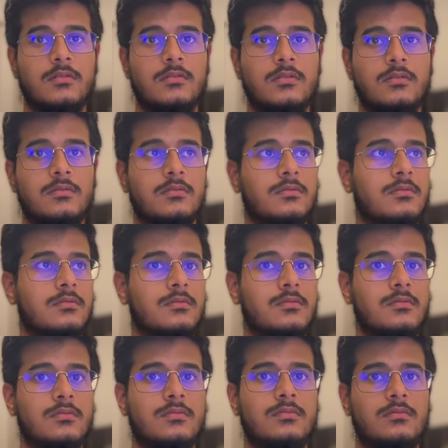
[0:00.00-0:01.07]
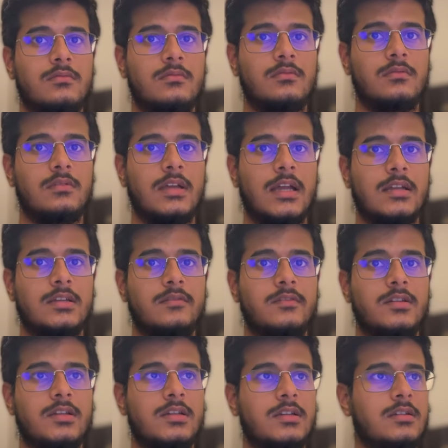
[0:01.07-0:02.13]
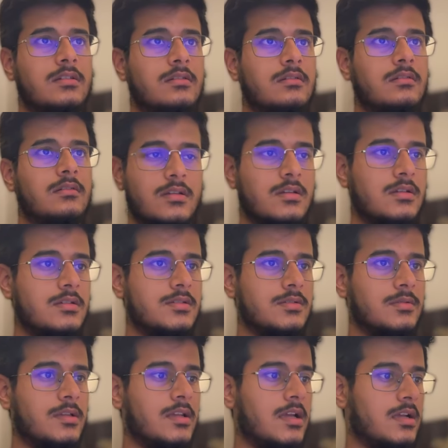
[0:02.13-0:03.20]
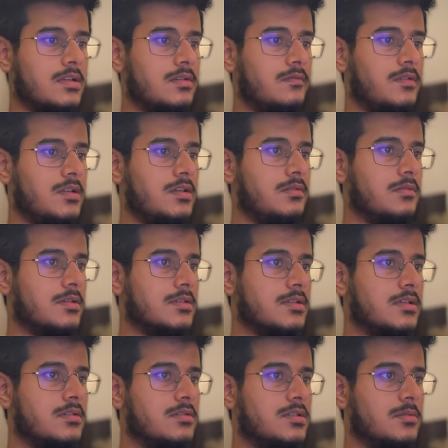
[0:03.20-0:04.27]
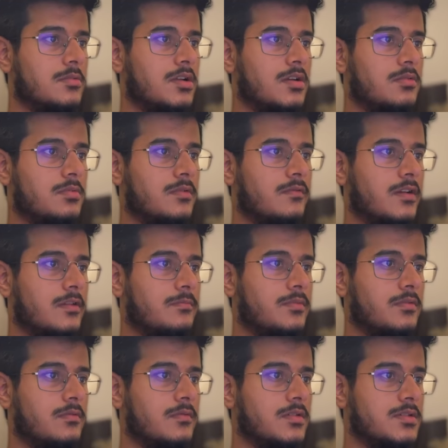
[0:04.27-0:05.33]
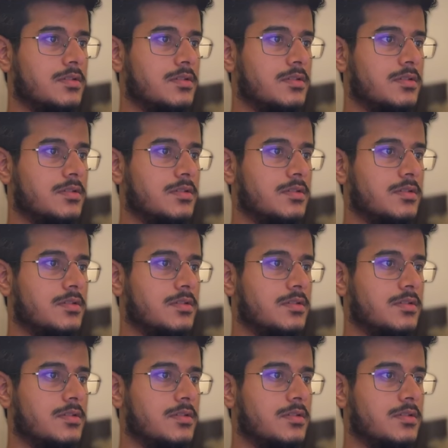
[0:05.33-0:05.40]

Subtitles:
to activity. So in activity, you can see Gemini 2.5 Pro was